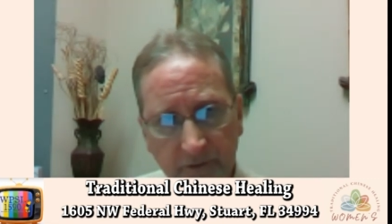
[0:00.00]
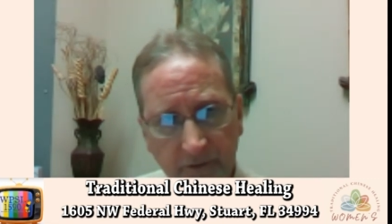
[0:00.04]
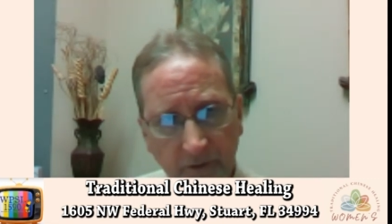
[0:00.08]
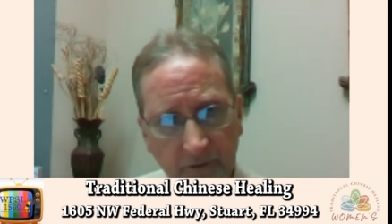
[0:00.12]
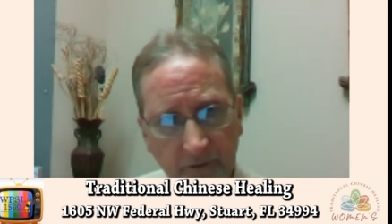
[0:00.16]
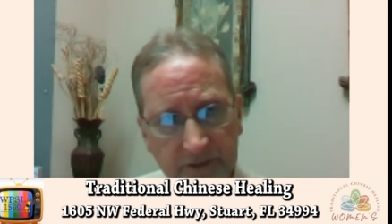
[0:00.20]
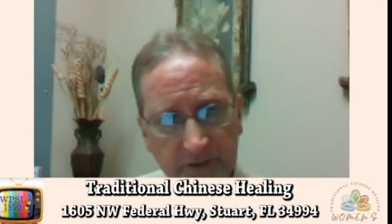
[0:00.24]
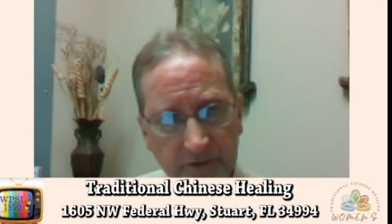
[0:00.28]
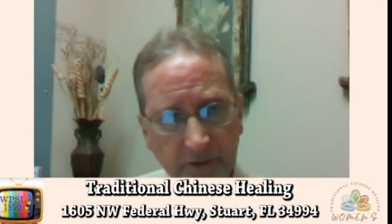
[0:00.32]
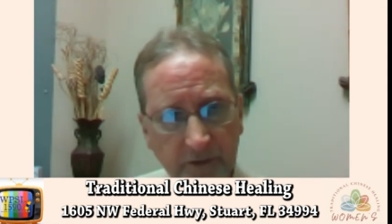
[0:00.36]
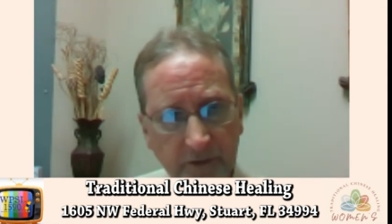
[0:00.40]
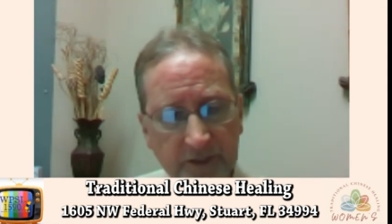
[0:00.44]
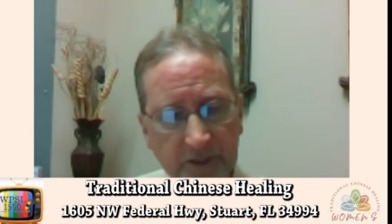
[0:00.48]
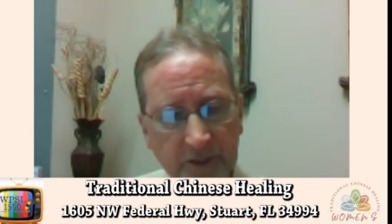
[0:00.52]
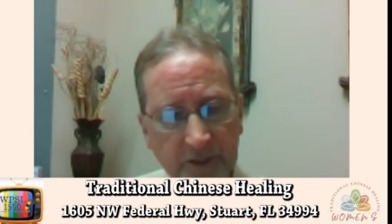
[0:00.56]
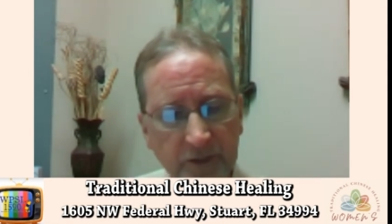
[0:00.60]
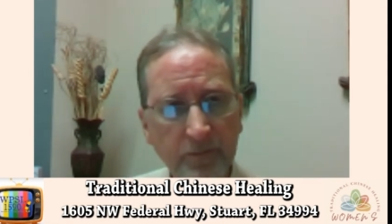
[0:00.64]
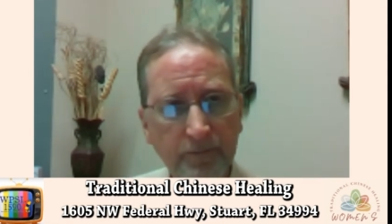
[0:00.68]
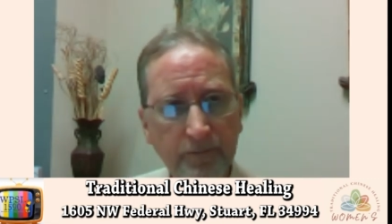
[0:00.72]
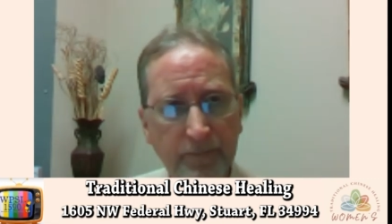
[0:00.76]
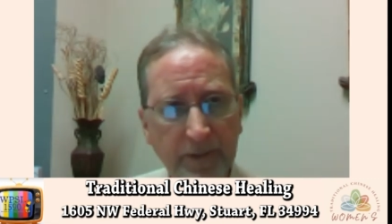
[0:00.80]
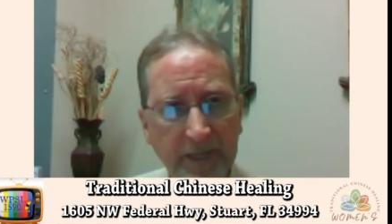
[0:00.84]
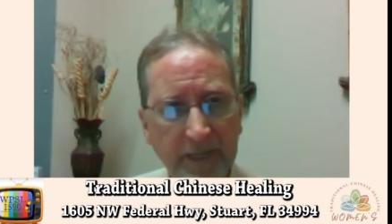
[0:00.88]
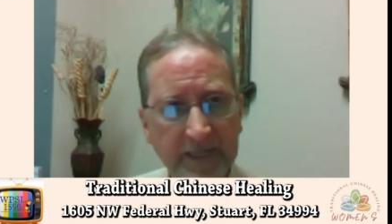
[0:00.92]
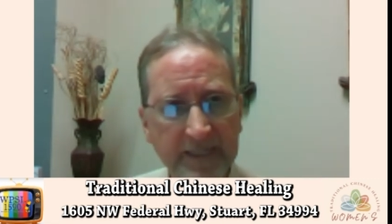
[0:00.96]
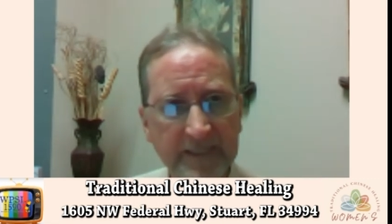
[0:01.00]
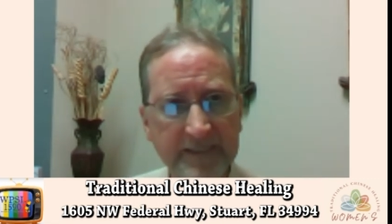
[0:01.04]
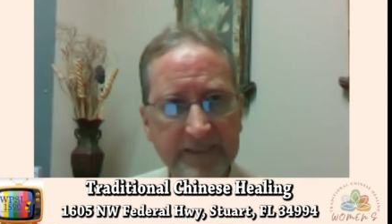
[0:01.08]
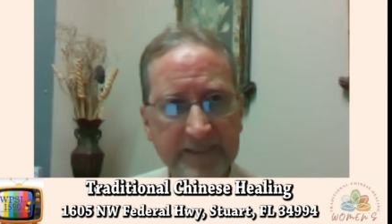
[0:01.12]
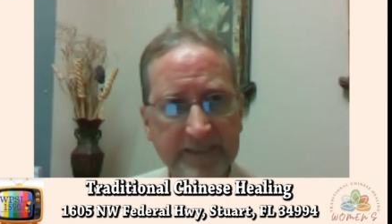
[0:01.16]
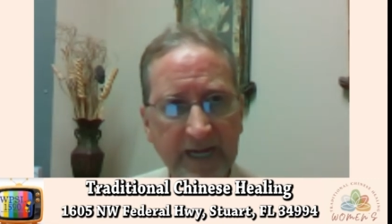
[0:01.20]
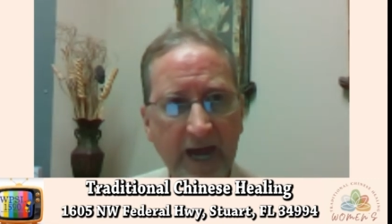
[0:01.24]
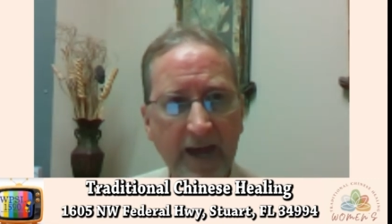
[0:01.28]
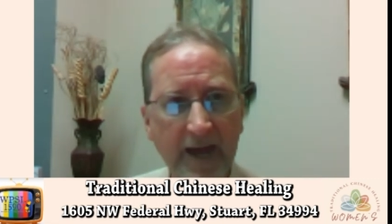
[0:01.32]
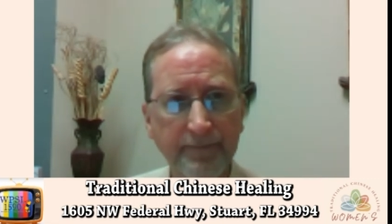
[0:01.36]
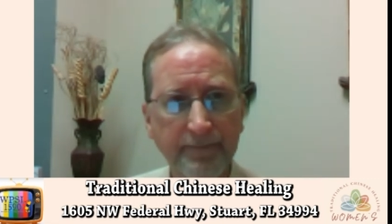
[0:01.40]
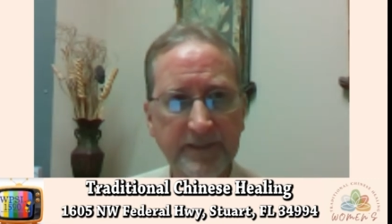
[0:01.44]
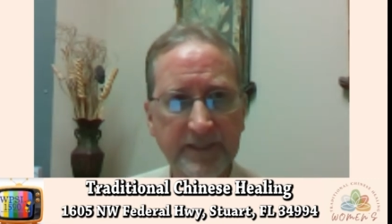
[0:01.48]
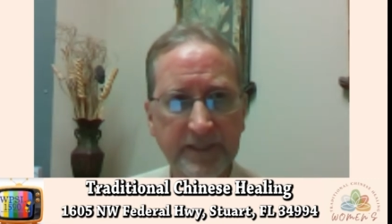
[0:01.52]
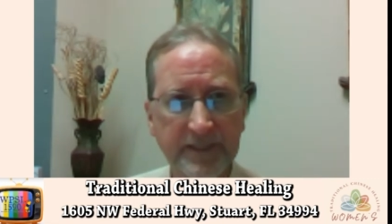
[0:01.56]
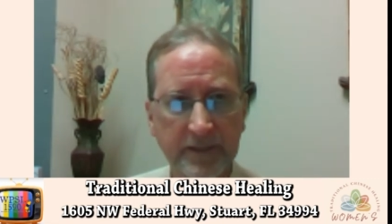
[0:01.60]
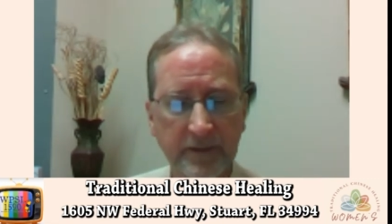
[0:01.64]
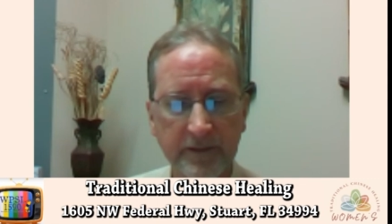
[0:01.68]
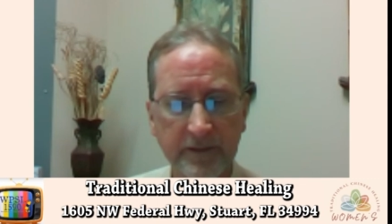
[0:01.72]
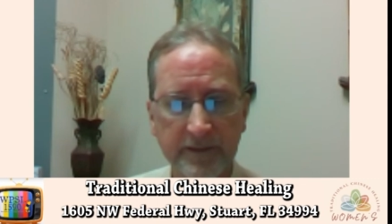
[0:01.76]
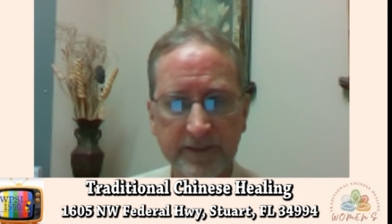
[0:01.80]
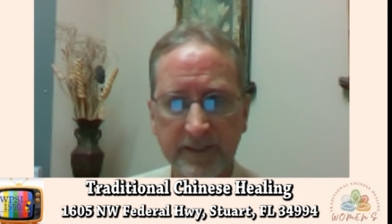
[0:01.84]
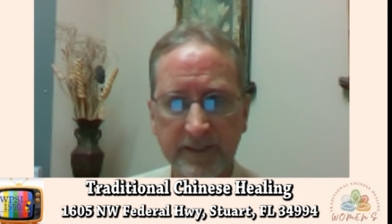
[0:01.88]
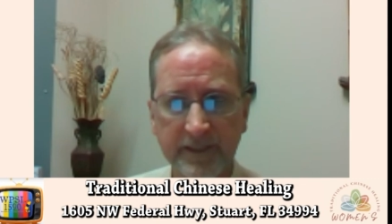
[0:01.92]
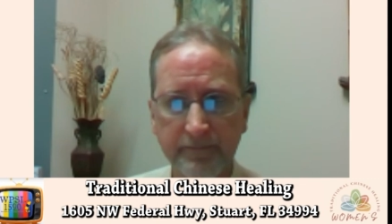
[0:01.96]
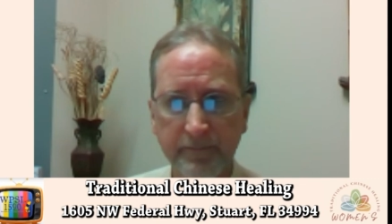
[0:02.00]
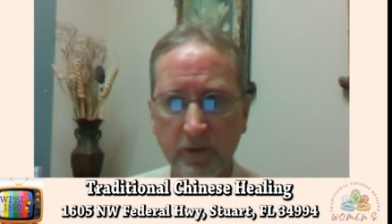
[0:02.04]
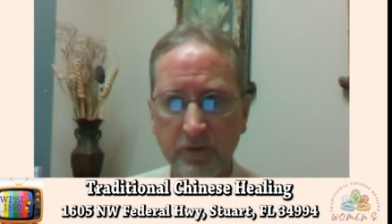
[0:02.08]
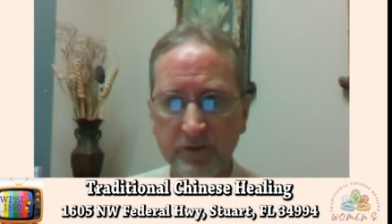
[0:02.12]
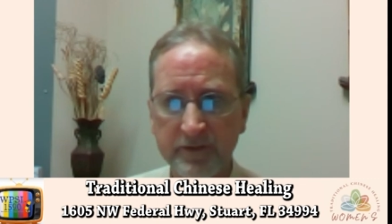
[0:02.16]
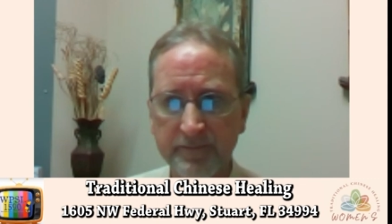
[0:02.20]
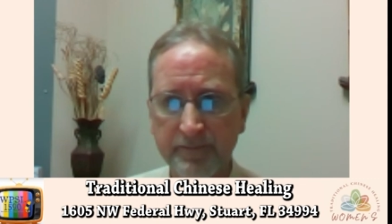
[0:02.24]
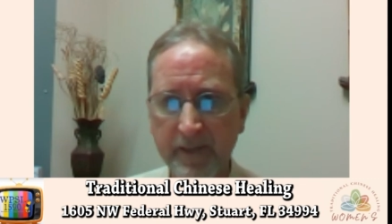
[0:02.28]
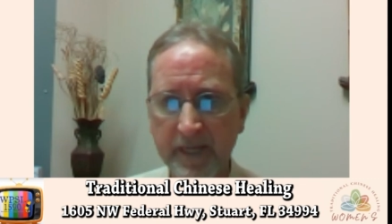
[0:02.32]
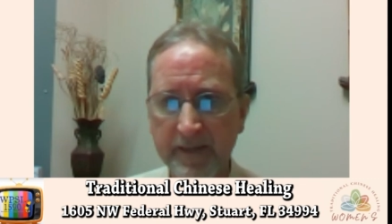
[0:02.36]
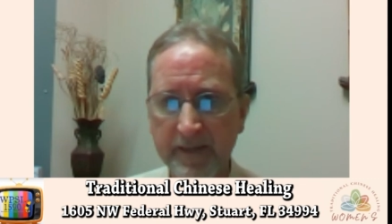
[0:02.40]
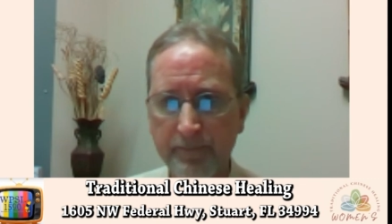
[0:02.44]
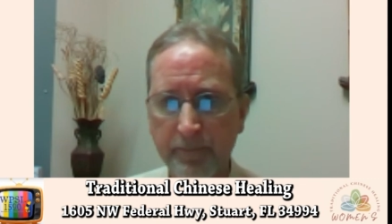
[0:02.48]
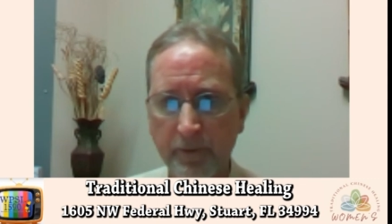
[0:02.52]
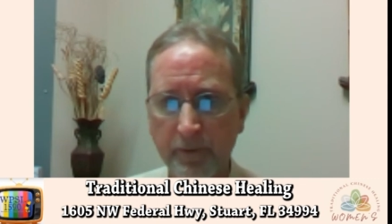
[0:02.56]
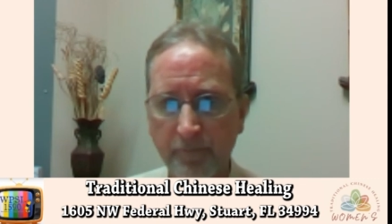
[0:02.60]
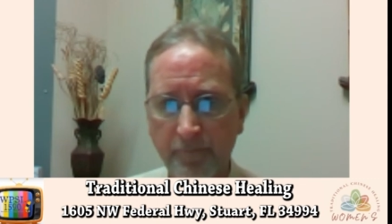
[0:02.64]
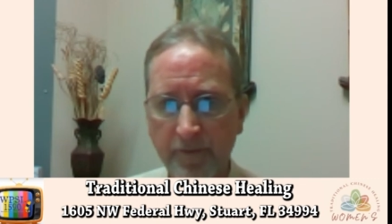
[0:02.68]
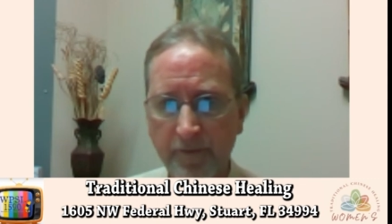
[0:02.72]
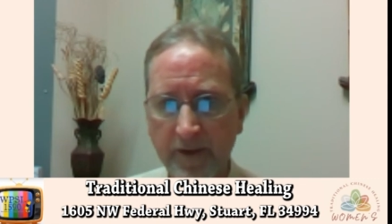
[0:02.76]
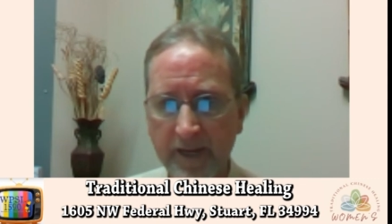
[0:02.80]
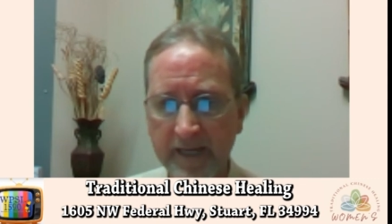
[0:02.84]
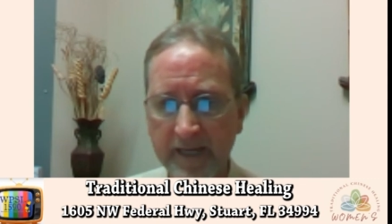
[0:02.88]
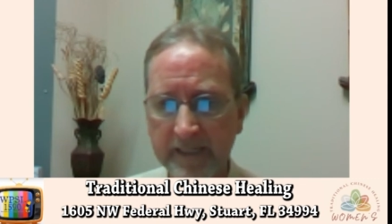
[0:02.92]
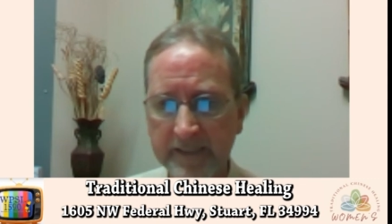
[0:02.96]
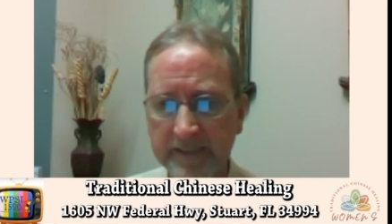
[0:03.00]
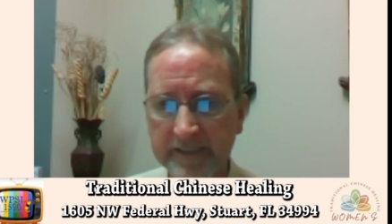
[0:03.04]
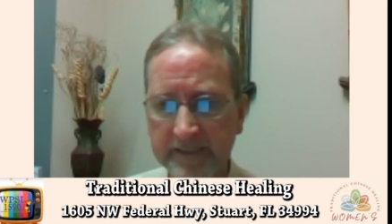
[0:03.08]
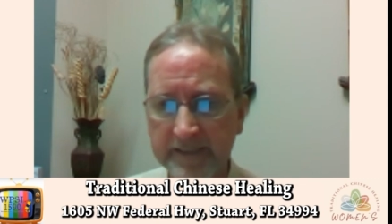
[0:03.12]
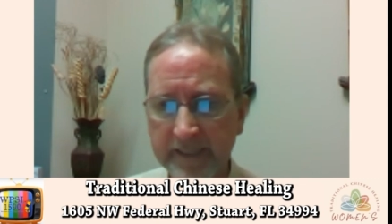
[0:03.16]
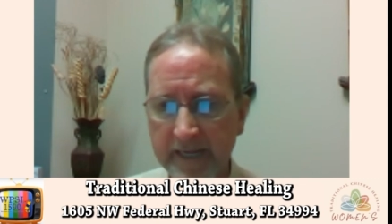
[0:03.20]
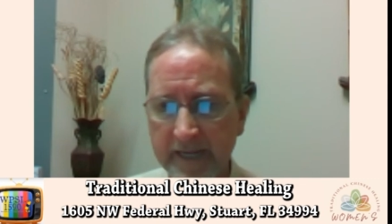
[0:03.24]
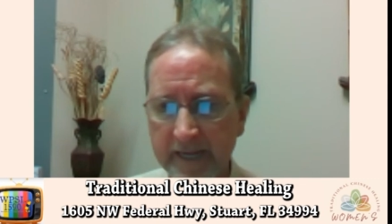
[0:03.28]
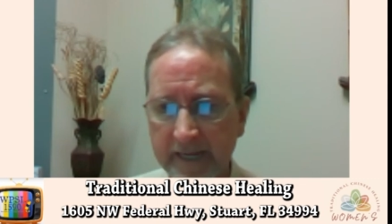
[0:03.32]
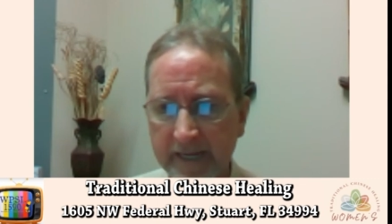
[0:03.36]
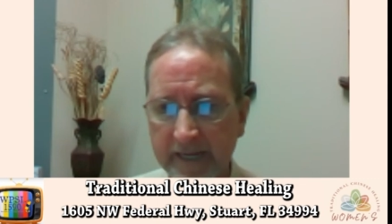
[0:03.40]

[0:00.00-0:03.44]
those are two biggest obstacles that most people face